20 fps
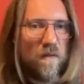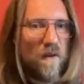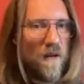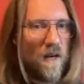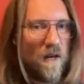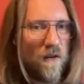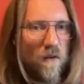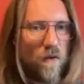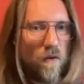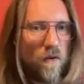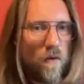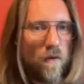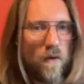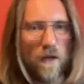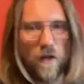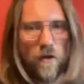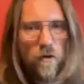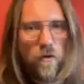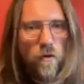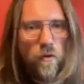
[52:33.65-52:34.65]
I don't know,
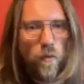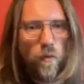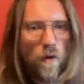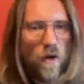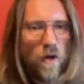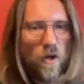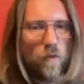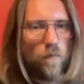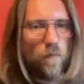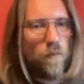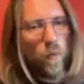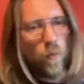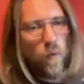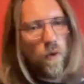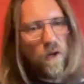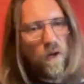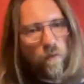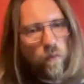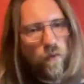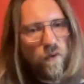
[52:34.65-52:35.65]
it could work, but
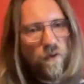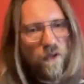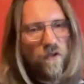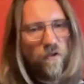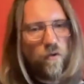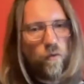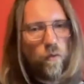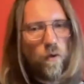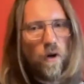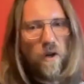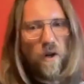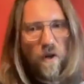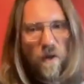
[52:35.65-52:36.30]
what would need to work?